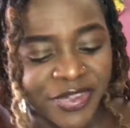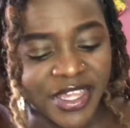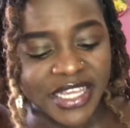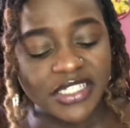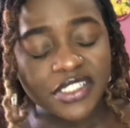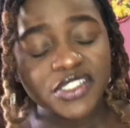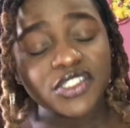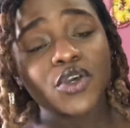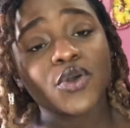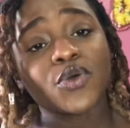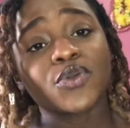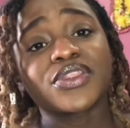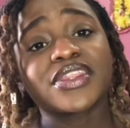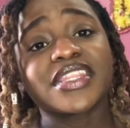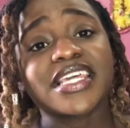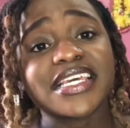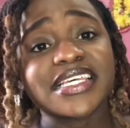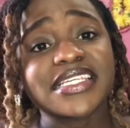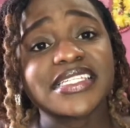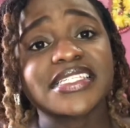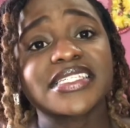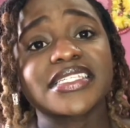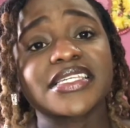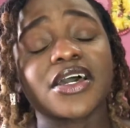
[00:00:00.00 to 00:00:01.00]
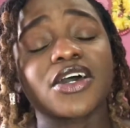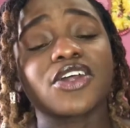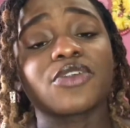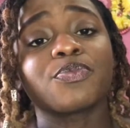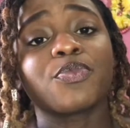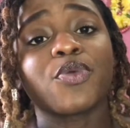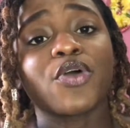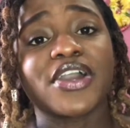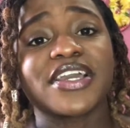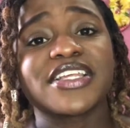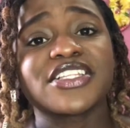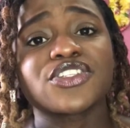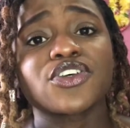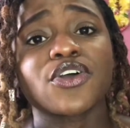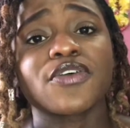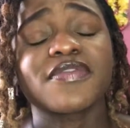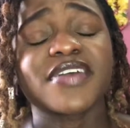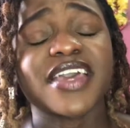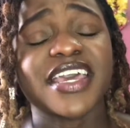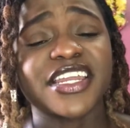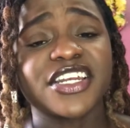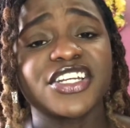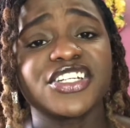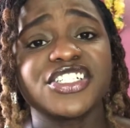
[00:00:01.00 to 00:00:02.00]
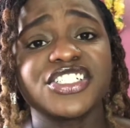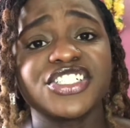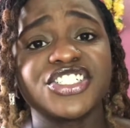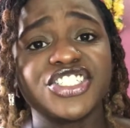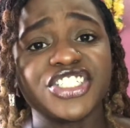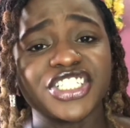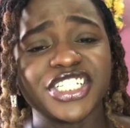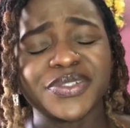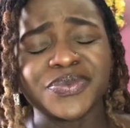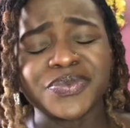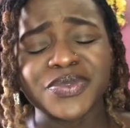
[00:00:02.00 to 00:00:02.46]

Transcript: So this a point of energy.